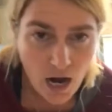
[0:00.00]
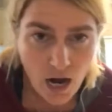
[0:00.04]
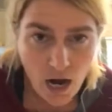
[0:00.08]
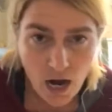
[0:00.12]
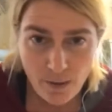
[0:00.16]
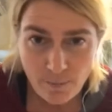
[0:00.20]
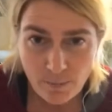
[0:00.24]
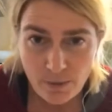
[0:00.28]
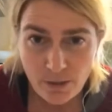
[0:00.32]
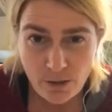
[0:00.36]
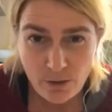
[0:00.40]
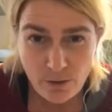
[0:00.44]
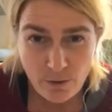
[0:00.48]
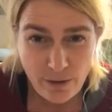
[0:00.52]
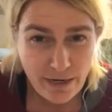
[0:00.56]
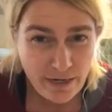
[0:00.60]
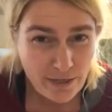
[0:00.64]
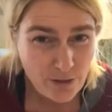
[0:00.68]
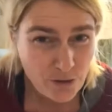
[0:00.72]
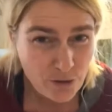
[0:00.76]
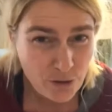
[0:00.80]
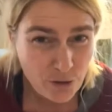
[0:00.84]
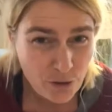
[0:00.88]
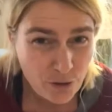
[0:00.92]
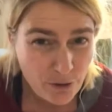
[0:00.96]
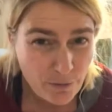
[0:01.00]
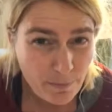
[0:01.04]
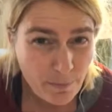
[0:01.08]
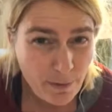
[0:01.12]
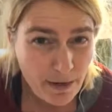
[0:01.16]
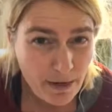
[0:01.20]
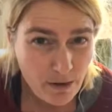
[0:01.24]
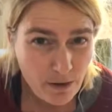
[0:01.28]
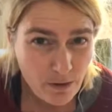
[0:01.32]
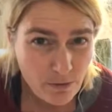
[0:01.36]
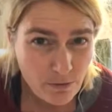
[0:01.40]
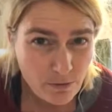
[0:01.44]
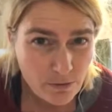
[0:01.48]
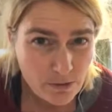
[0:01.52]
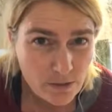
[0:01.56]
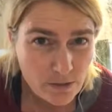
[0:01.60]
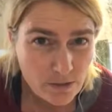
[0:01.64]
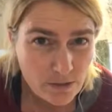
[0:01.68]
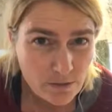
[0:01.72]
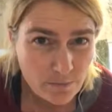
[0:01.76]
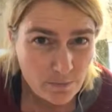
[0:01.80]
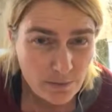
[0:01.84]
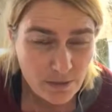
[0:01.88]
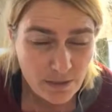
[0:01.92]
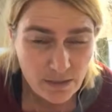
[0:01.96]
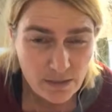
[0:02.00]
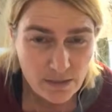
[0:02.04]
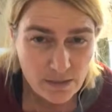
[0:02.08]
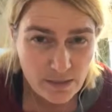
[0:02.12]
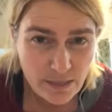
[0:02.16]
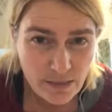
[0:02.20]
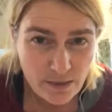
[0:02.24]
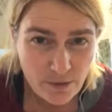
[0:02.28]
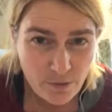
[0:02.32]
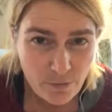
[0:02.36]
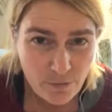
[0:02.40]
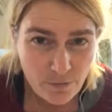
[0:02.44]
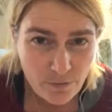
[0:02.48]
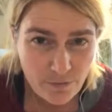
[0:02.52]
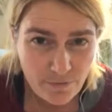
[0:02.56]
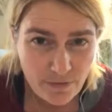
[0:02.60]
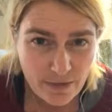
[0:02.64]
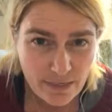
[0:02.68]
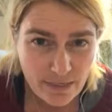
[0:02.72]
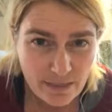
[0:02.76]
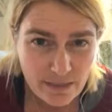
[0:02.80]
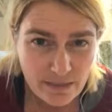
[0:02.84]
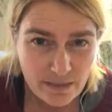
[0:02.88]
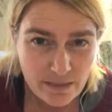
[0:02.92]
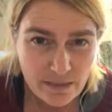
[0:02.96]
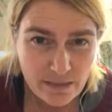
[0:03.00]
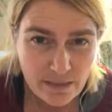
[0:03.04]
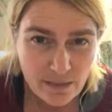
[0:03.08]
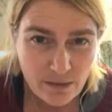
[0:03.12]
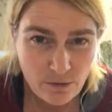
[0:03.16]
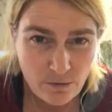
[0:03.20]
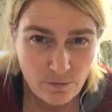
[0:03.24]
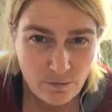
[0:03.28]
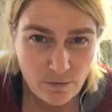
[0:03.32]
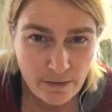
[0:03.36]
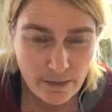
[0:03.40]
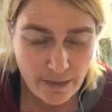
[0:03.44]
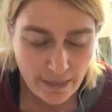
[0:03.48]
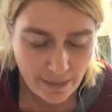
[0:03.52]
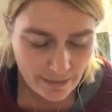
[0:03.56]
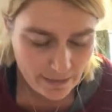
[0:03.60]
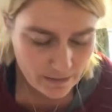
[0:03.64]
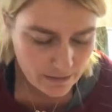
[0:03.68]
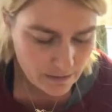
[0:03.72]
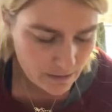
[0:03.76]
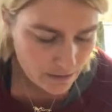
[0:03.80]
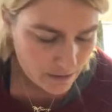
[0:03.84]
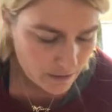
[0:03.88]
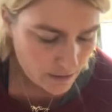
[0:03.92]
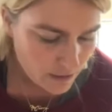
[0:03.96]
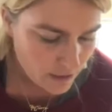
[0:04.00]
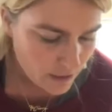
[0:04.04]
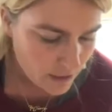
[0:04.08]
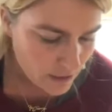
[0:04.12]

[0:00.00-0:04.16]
going to go ahead and cook my oats because I know that they can sit overnight.